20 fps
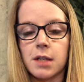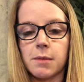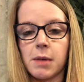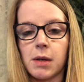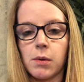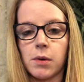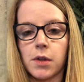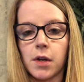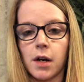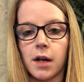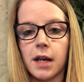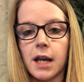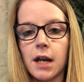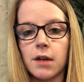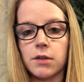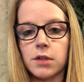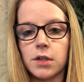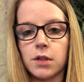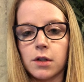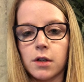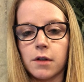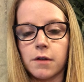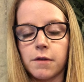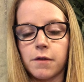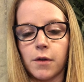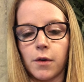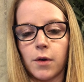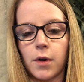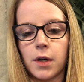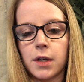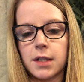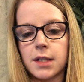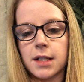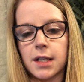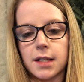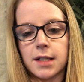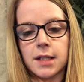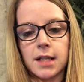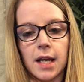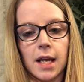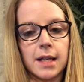to meet with our counselor for 6 to